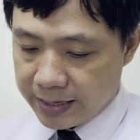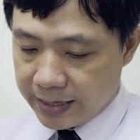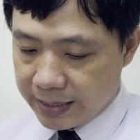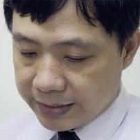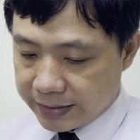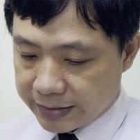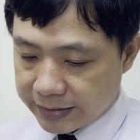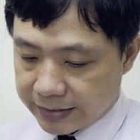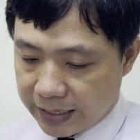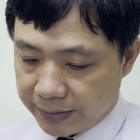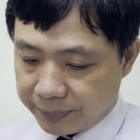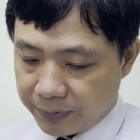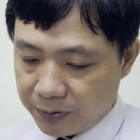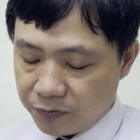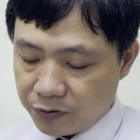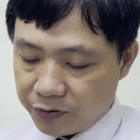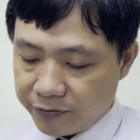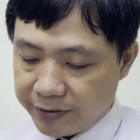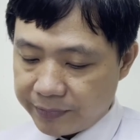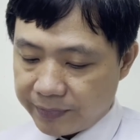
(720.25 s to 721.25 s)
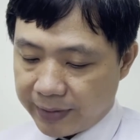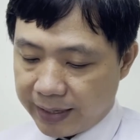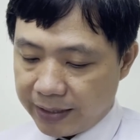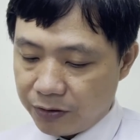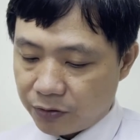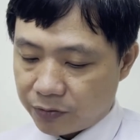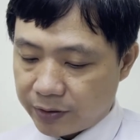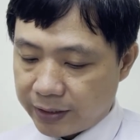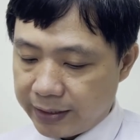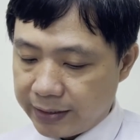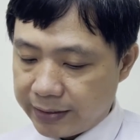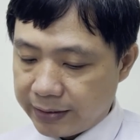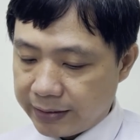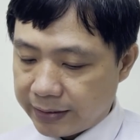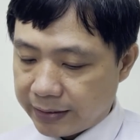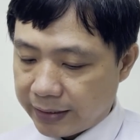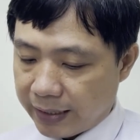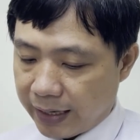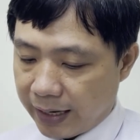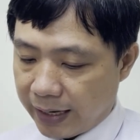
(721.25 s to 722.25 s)
Start previewing by
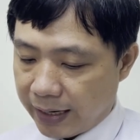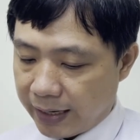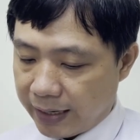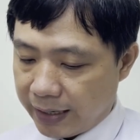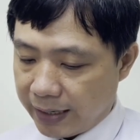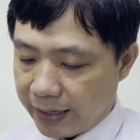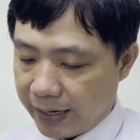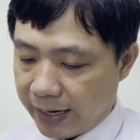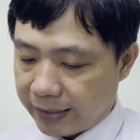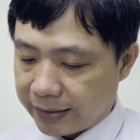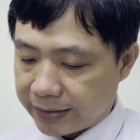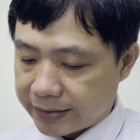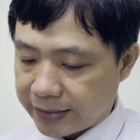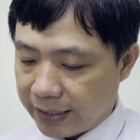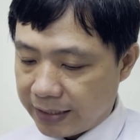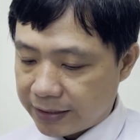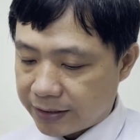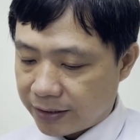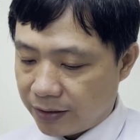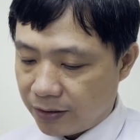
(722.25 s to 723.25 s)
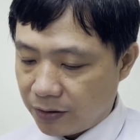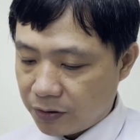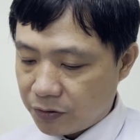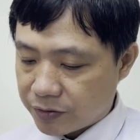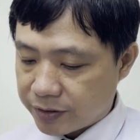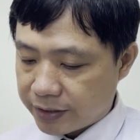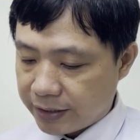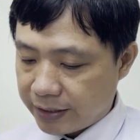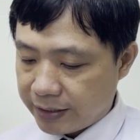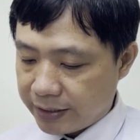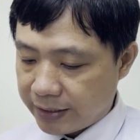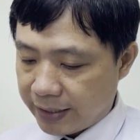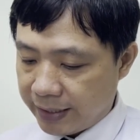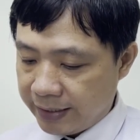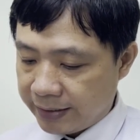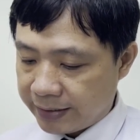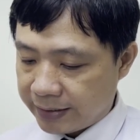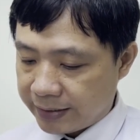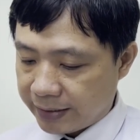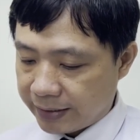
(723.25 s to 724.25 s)
looking at the title, using
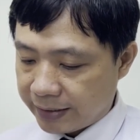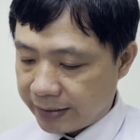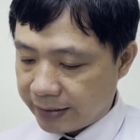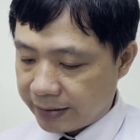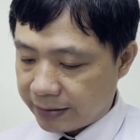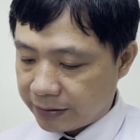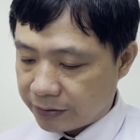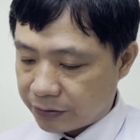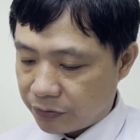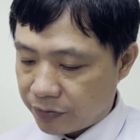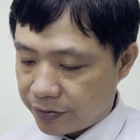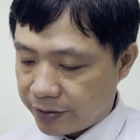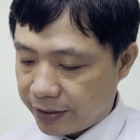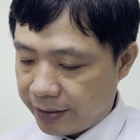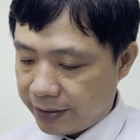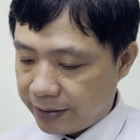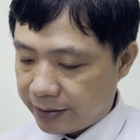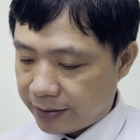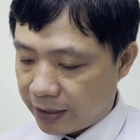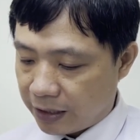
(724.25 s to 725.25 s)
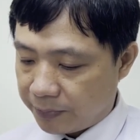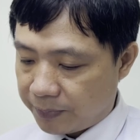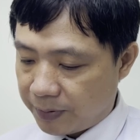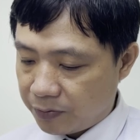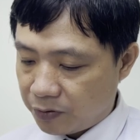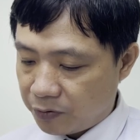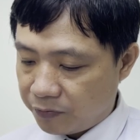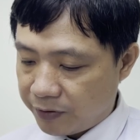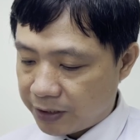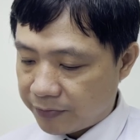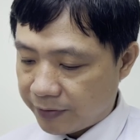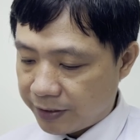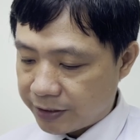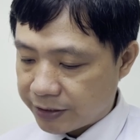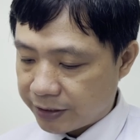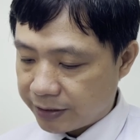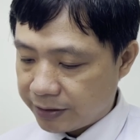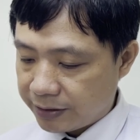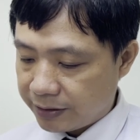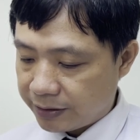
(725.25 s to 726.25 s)
it to think of previewing
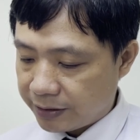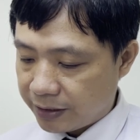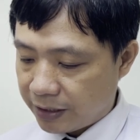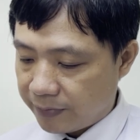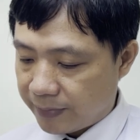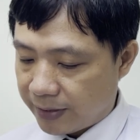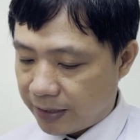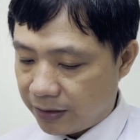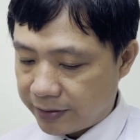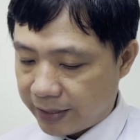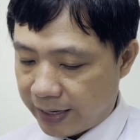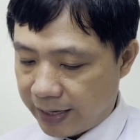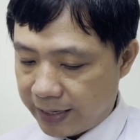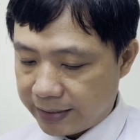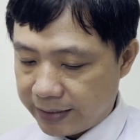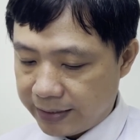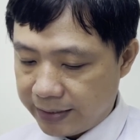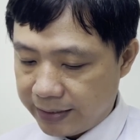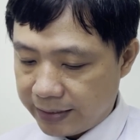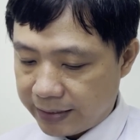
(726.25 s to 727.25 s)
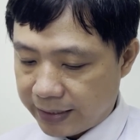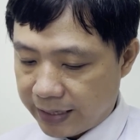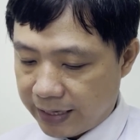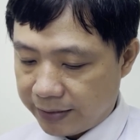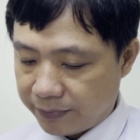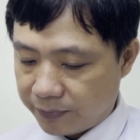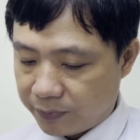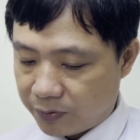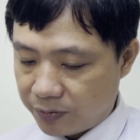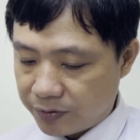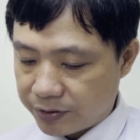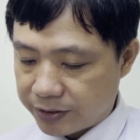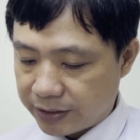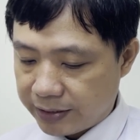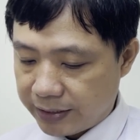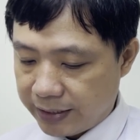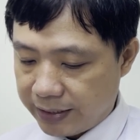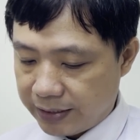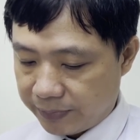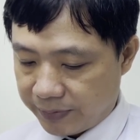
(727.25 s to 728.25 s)
question about the idea and
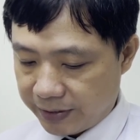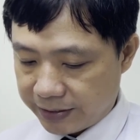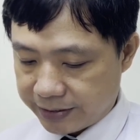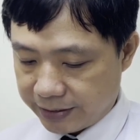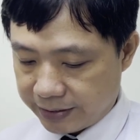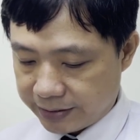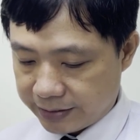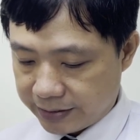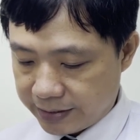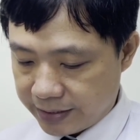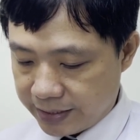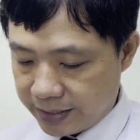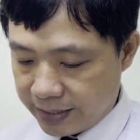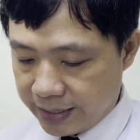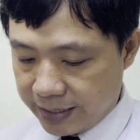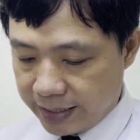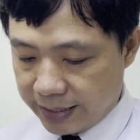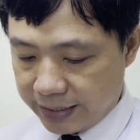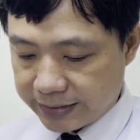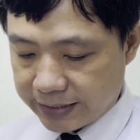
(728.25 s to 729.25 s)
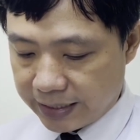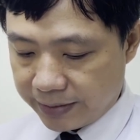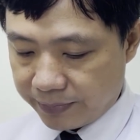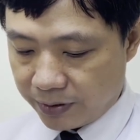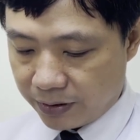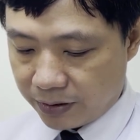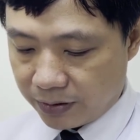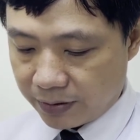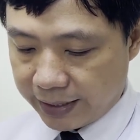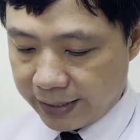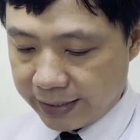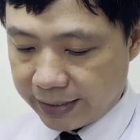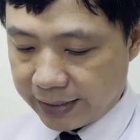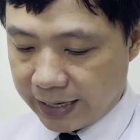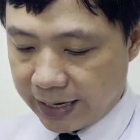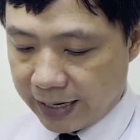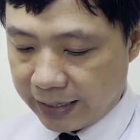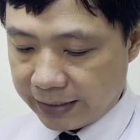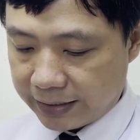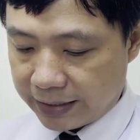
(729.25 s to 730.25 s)
portion in the passage. Example,
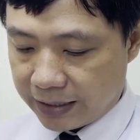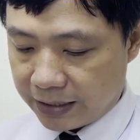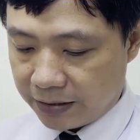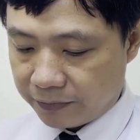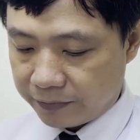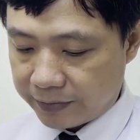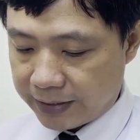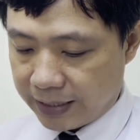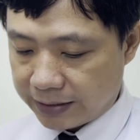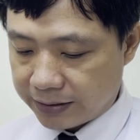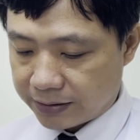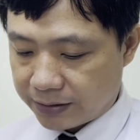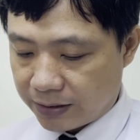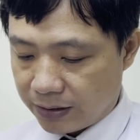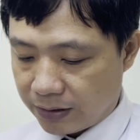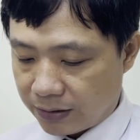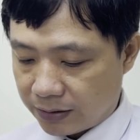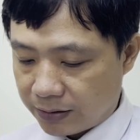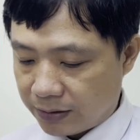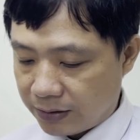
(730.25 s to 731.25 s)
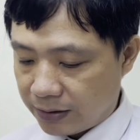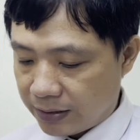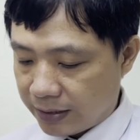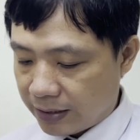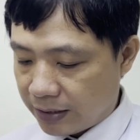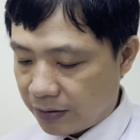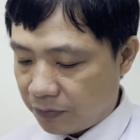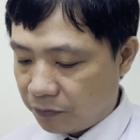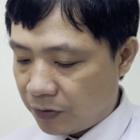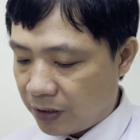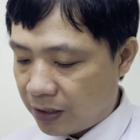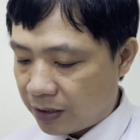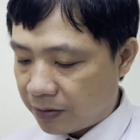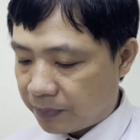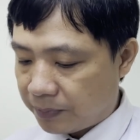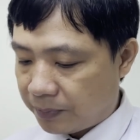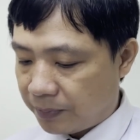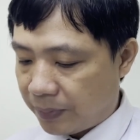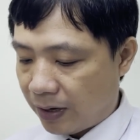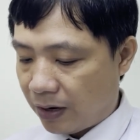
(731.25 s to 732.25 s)
headline of the article,
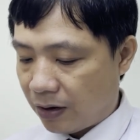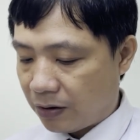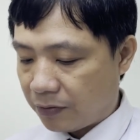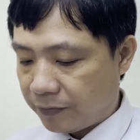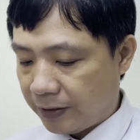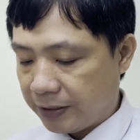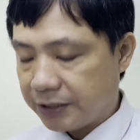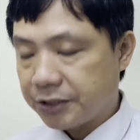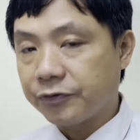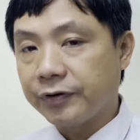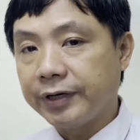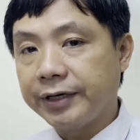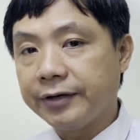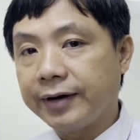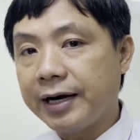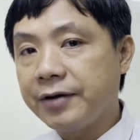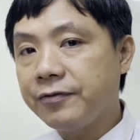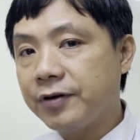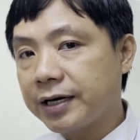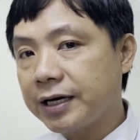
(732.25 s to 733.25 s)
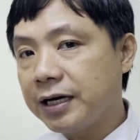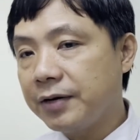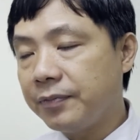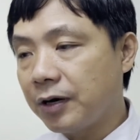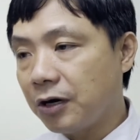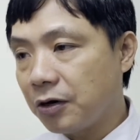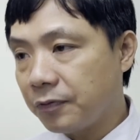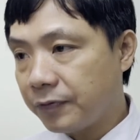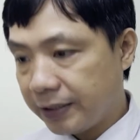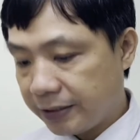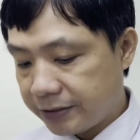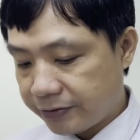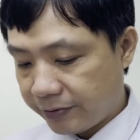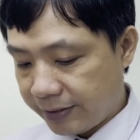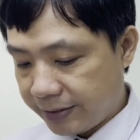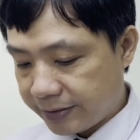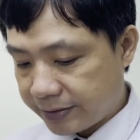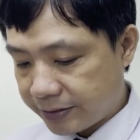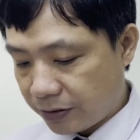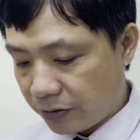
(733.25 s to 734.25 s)
work block factory, right? Worker block
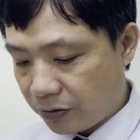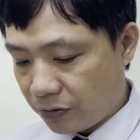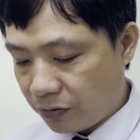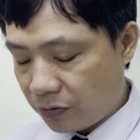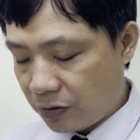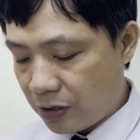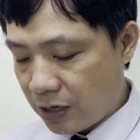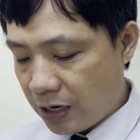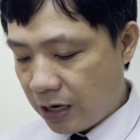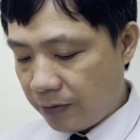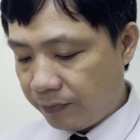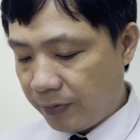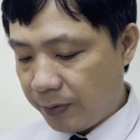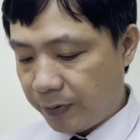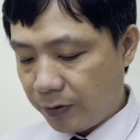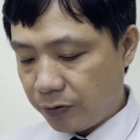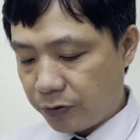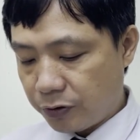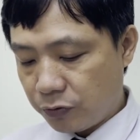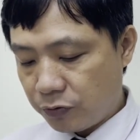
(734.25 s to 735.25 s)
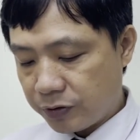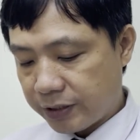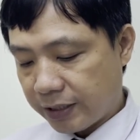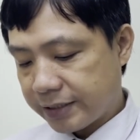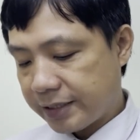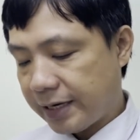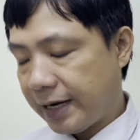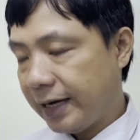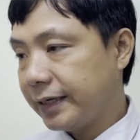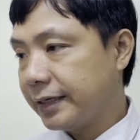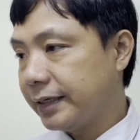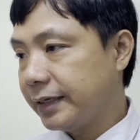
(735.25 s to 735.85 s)
factory. So we preview just like